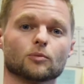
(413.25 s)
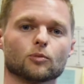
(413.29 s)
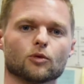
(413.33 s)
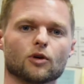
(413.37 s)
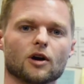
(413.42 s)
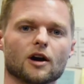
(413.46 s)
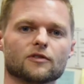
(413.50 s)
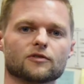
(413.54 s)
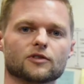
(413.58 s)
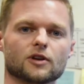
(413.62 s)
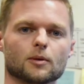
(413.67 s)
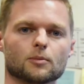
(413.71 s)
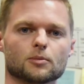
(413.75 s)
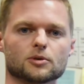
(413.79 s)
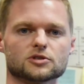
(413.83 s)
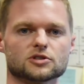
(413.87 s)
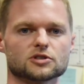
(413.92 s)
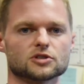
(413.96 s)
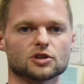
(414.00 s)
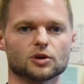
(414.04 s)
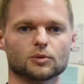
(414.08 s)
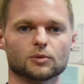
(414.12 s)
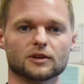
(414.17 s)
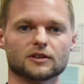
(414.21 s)
rough numbers
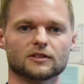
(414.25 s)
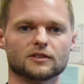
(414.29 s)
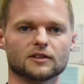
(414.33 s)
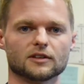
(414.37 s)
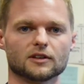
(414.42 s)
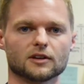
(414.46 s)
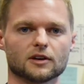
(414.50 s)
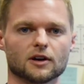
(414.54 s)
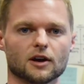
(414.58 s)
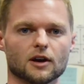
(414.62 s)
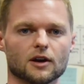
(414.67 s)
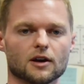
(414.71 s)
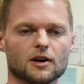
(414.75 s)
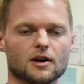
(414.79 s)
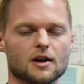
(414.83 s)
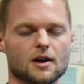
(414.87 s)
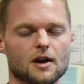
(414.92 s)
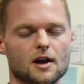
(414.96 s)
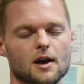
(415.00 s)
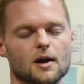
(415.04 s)
until we see the car.